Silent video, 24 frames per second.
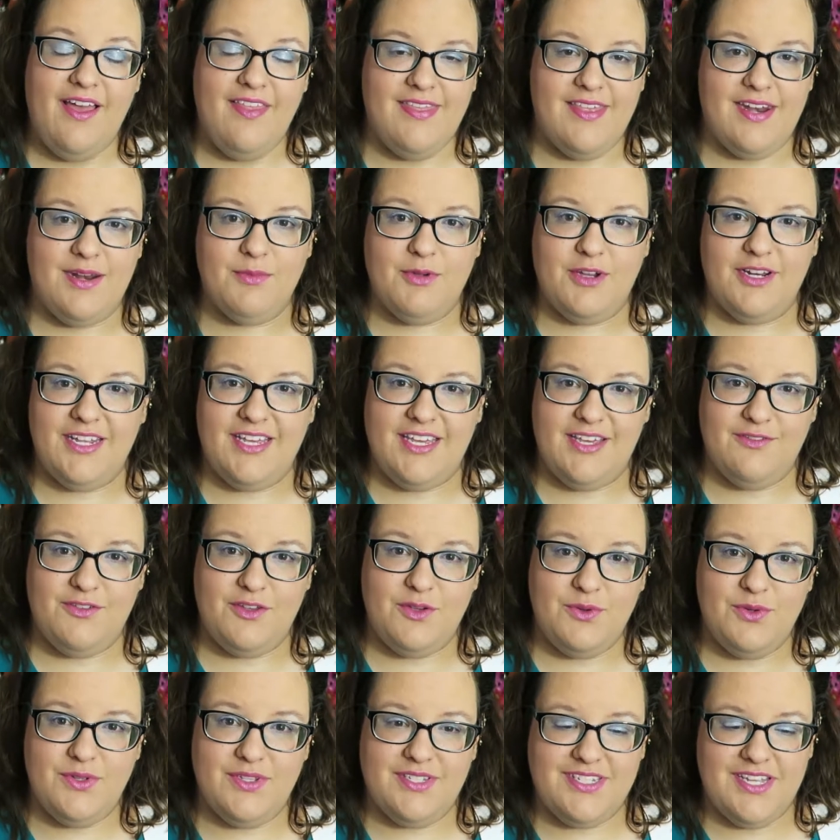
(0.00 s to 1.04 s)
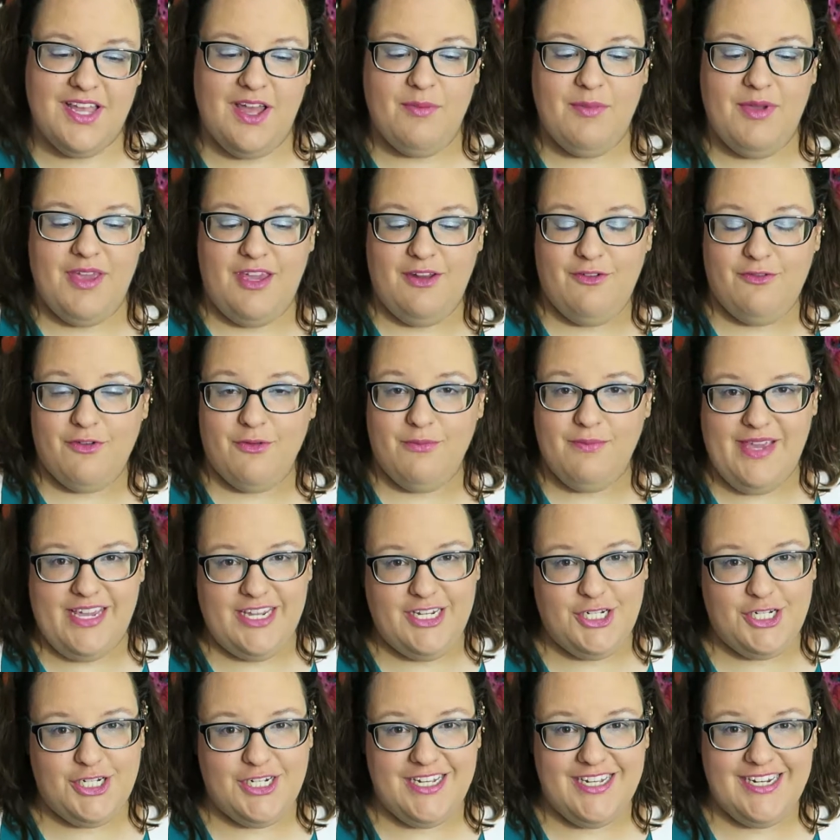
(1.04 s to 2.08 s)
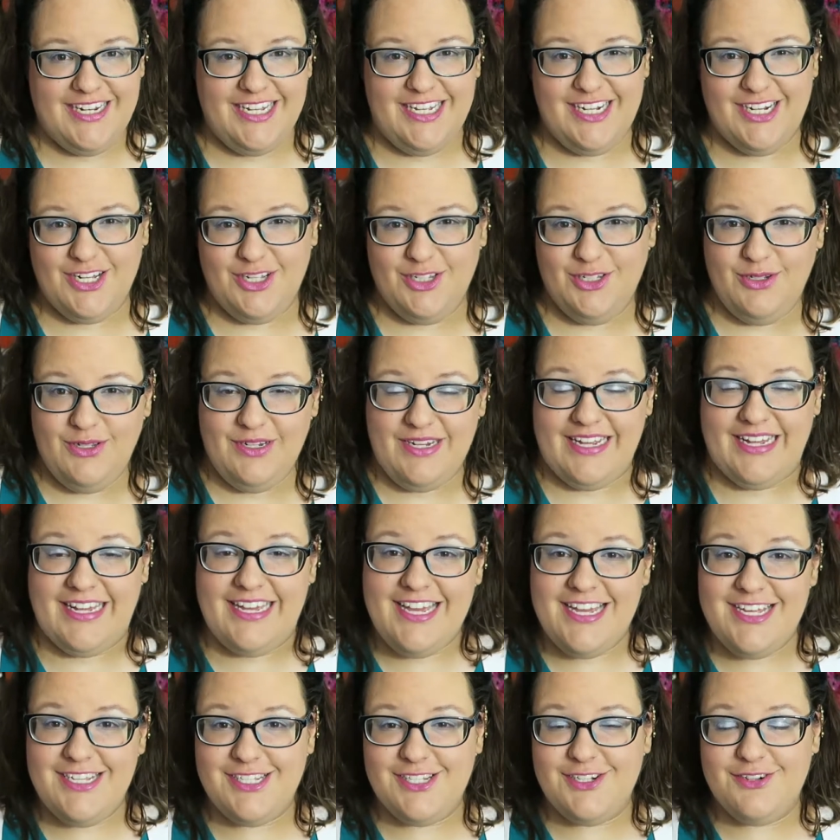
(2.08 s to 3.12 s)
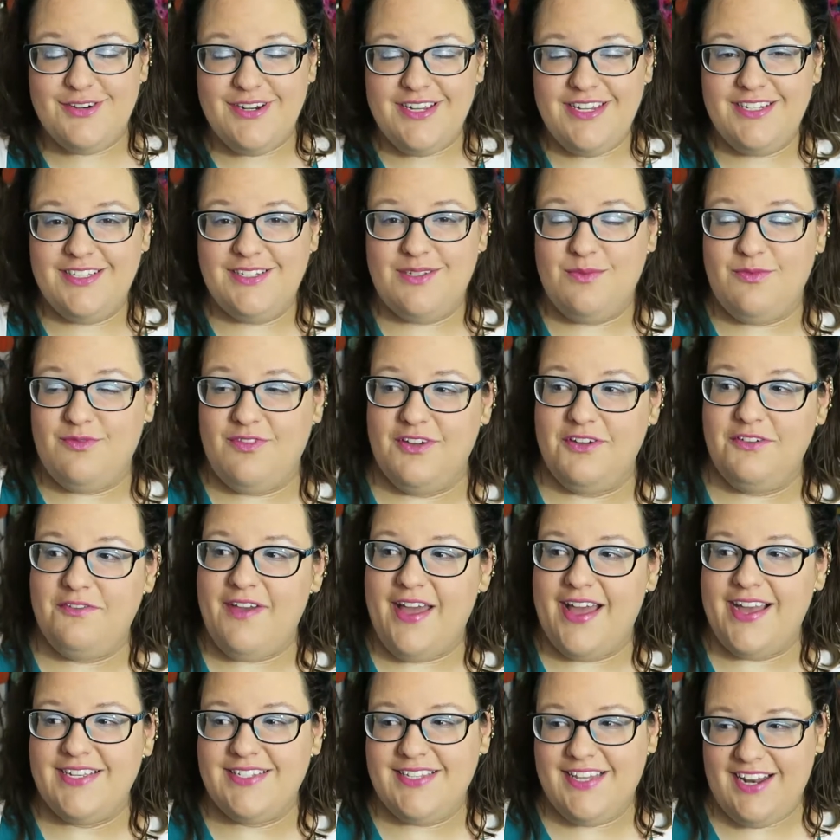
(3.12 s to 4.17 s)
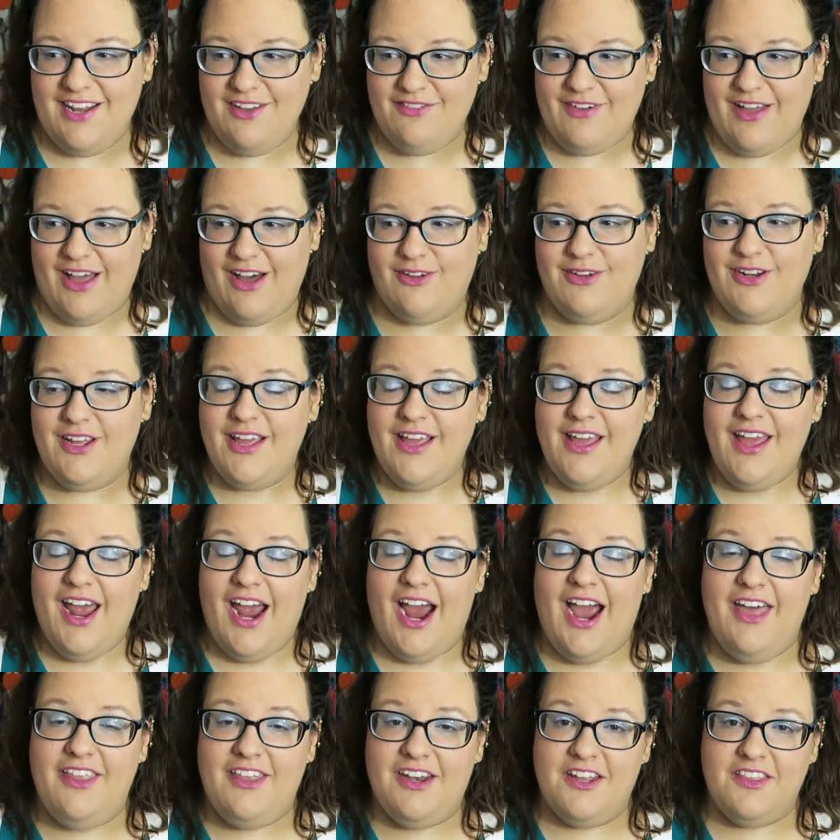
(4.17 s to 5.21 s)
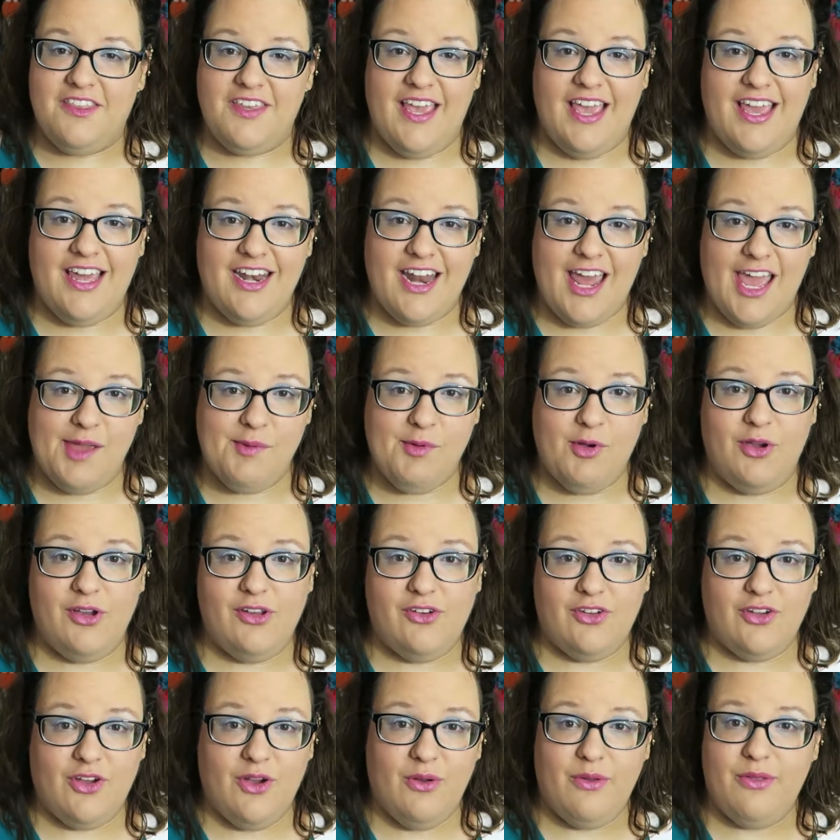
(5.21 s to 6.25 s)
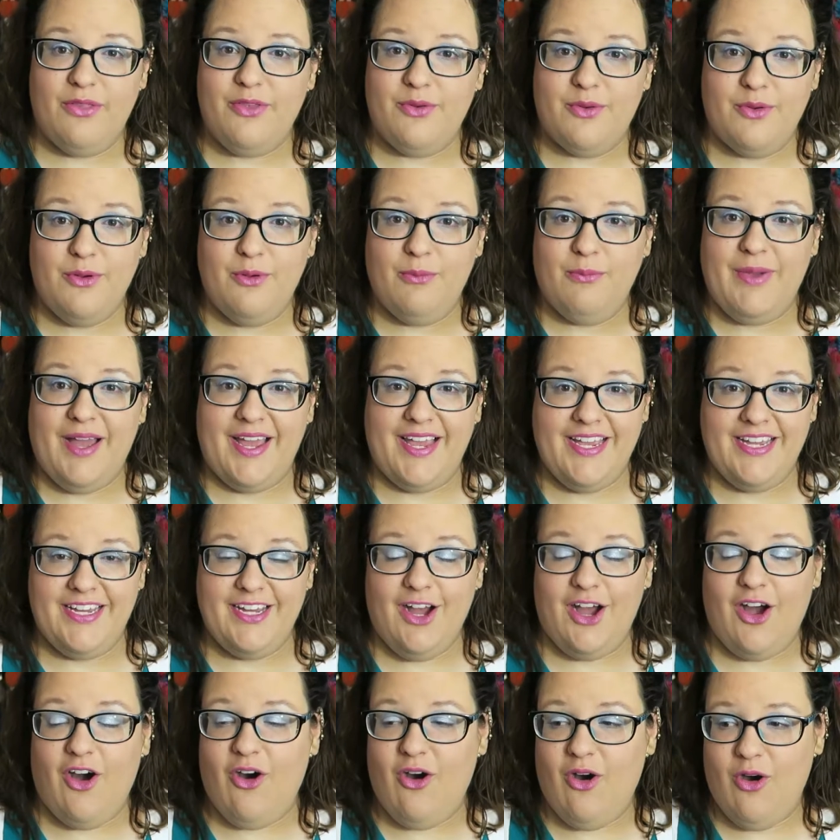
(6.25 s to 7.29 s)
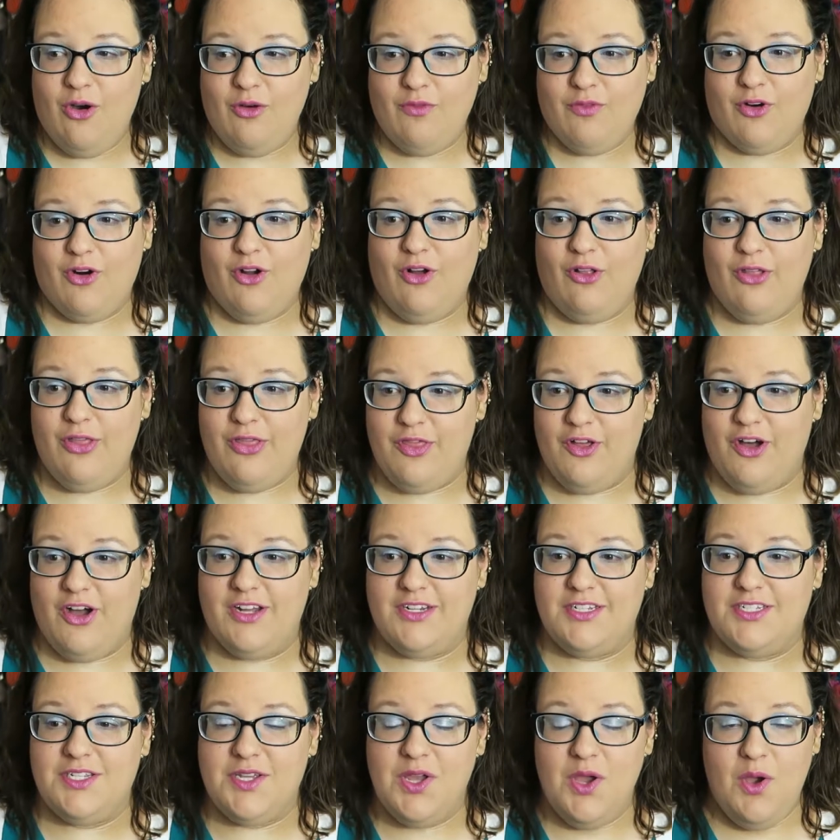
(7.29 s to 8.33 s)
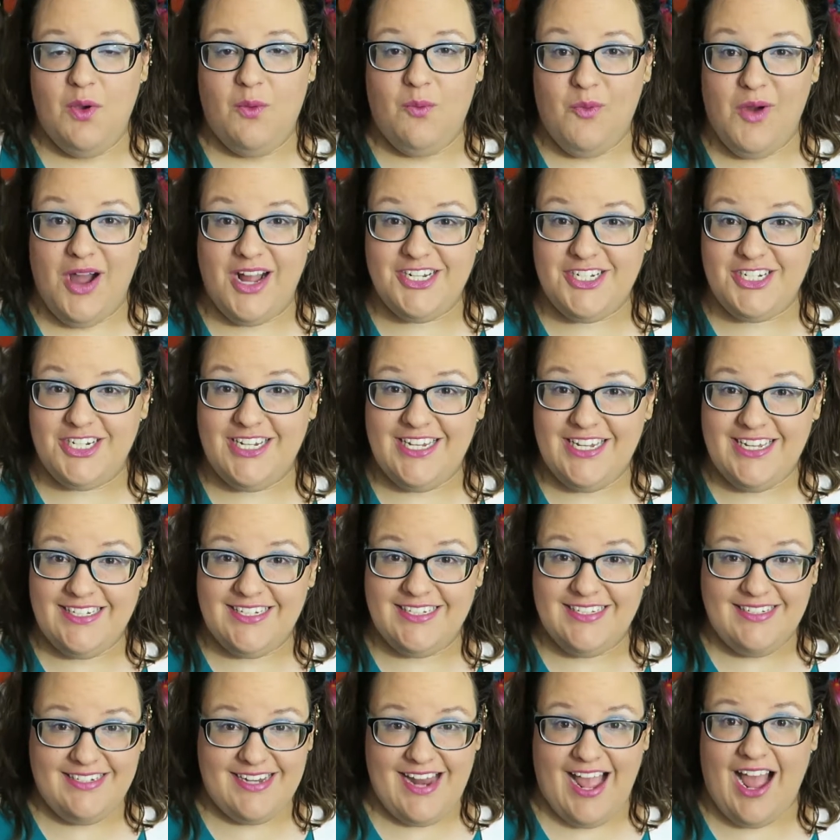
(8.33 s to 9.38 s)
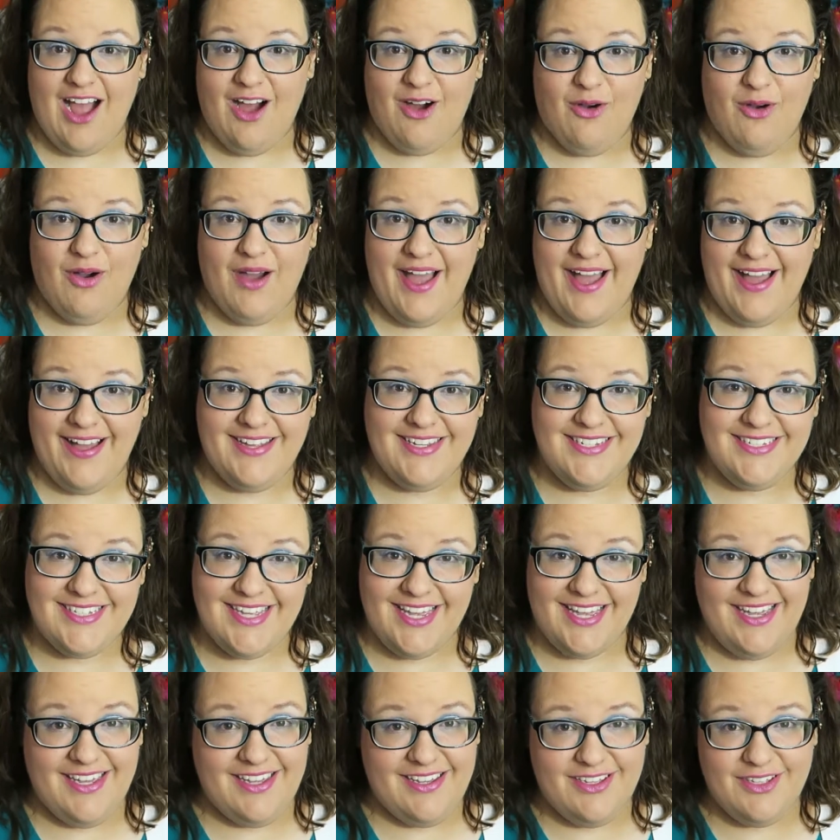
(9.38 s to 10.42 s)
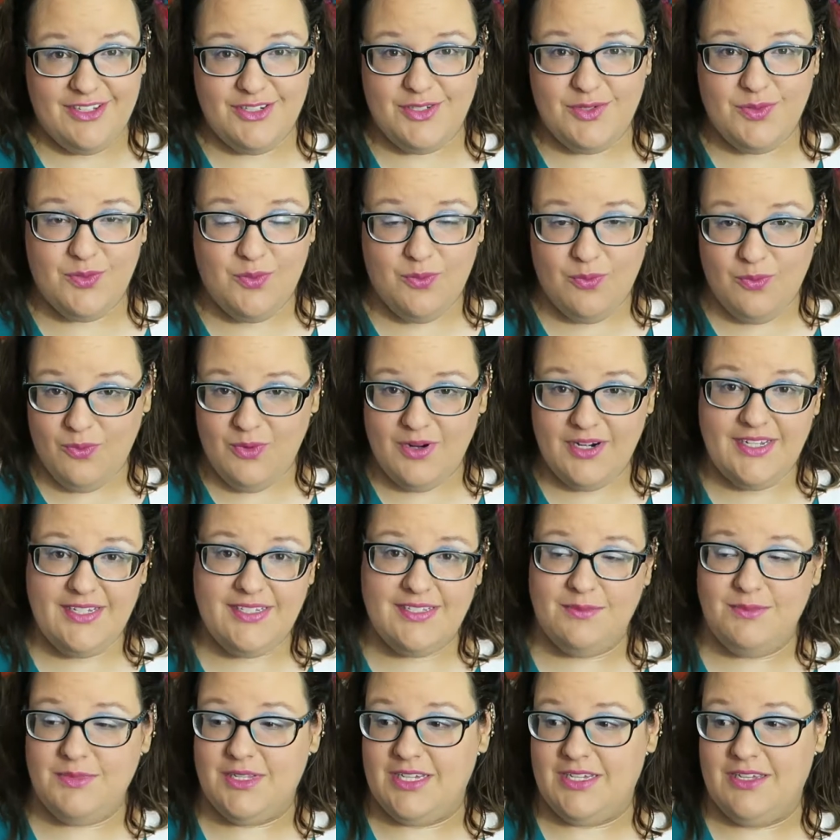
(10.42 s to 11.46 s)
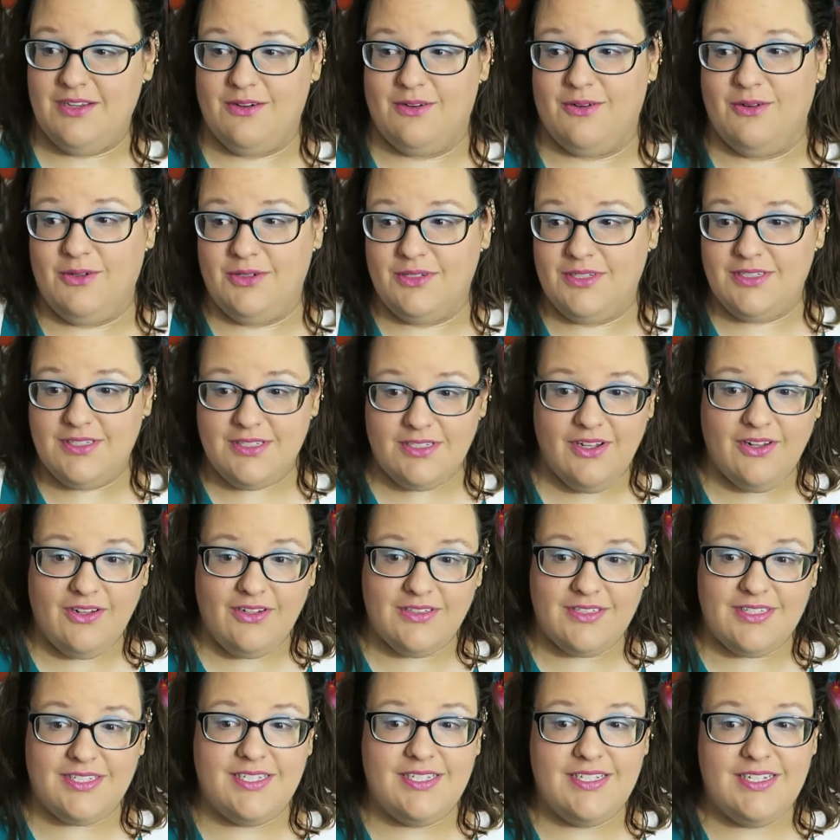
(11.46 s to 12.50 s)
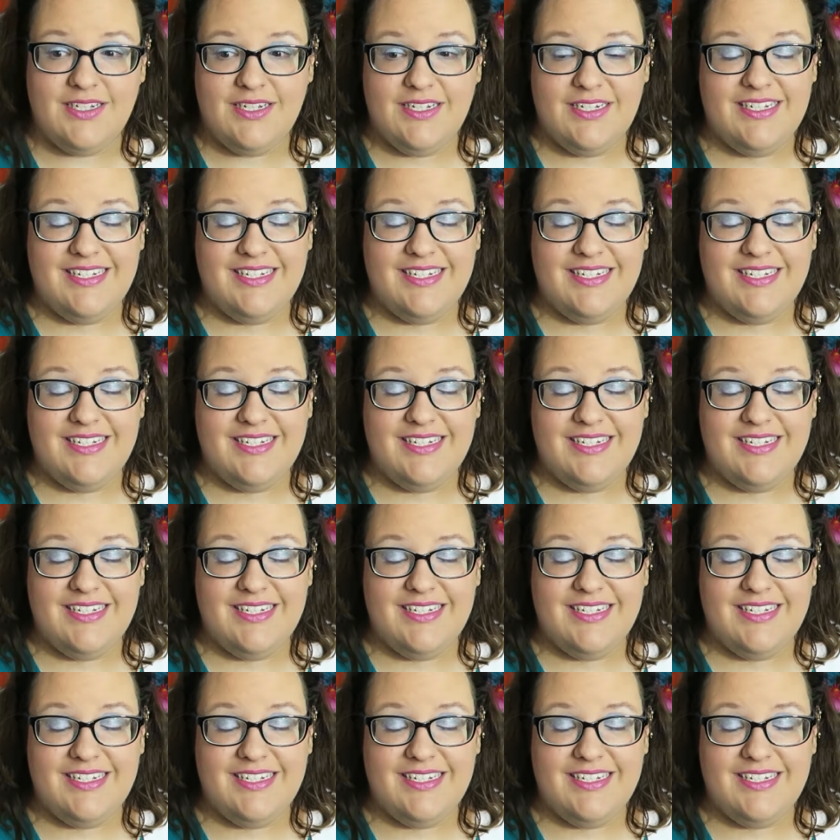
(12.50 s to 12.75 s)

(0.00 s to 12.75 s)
Then I'm going to give you some information, including history and some fun facts that I found. And then at the end, I'm going to go through my overall thoughts watching it now as a 20 something year old adult